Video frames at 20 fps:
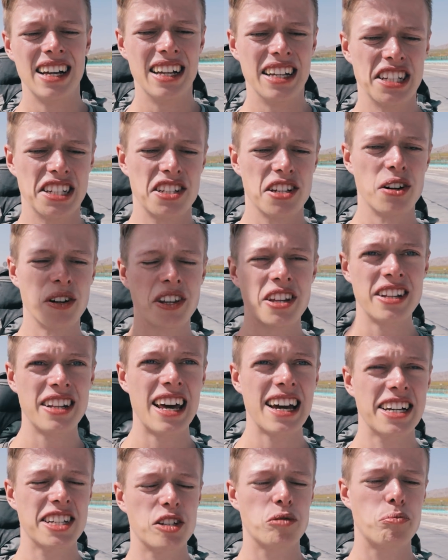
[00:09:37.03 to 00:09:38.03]
So the
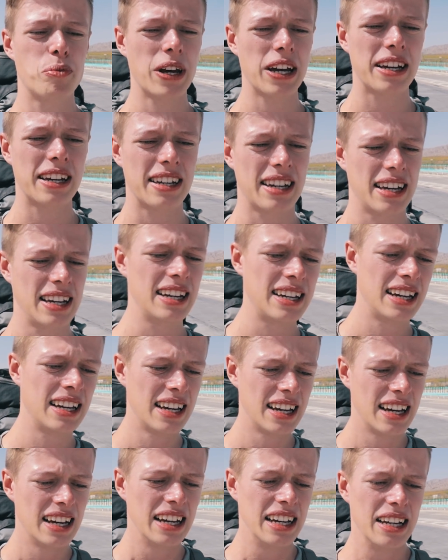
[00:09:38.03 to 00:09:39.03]
next big
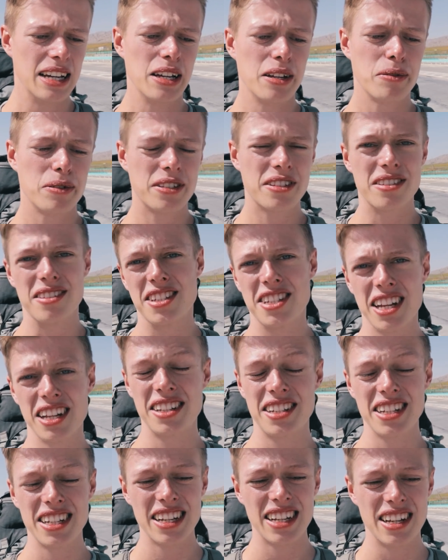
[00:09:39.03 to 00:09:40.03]

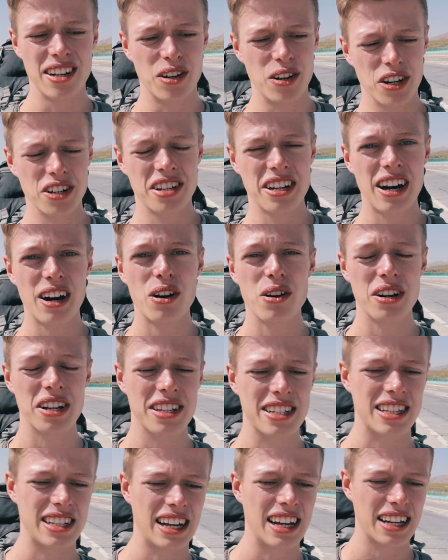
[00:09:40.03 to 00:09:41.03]
city or town
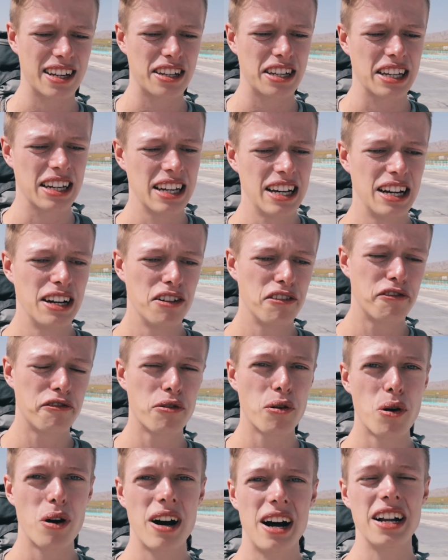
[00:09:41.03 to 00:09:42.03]
is like
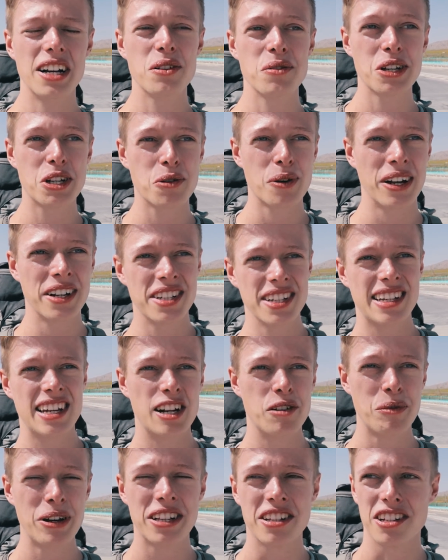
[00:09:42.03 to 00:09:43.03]
420
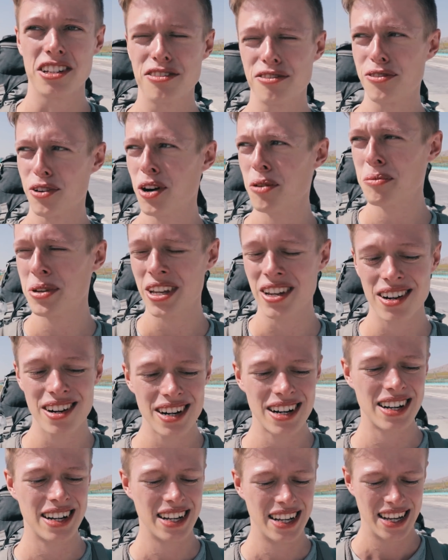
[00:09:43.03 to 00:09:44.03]
kilometers from
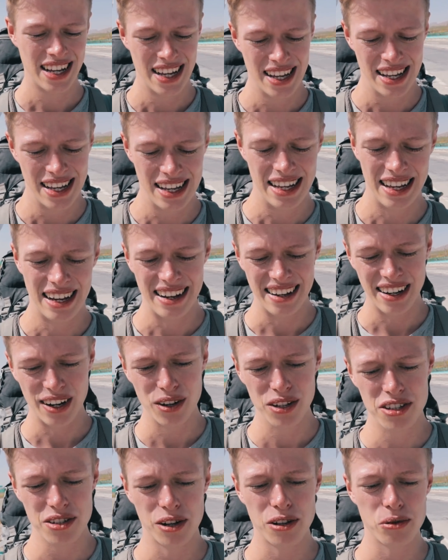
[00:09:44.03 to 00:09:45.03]
here. And now
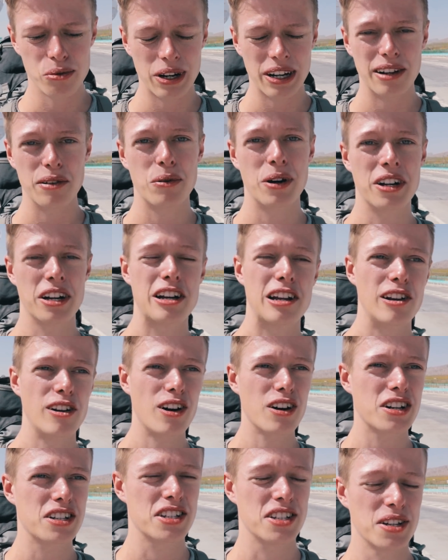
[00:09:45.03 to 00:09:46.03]
it's already 1
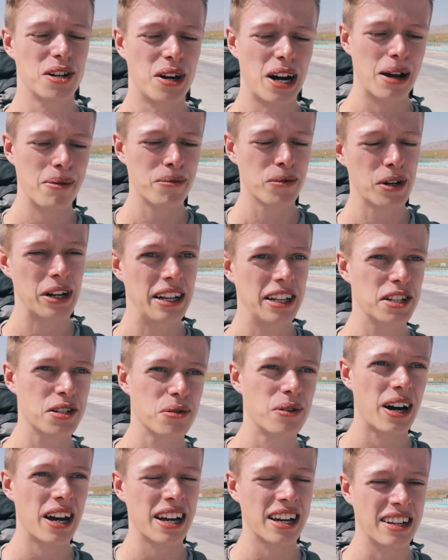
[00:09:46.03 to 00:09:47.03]
o'clock, so I'm really
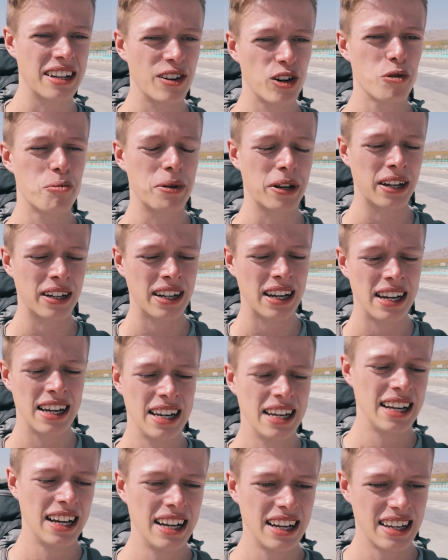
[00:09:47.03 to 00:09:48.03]
trying and hoping
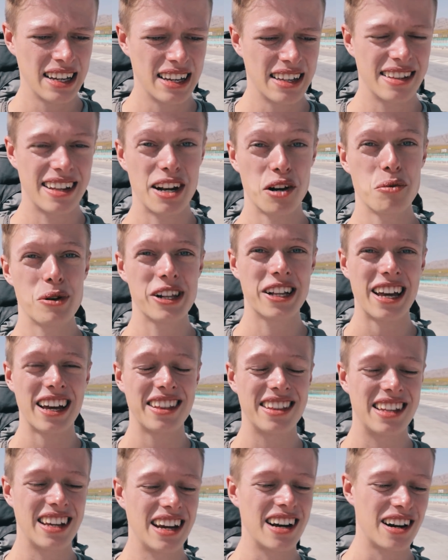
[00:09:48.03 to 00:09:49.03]
that I will
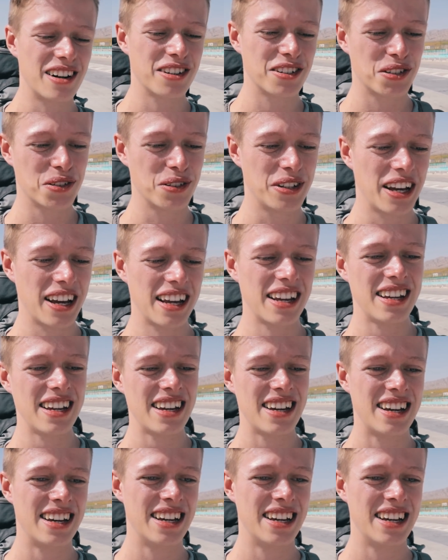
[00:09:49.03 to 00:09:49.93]
get there today,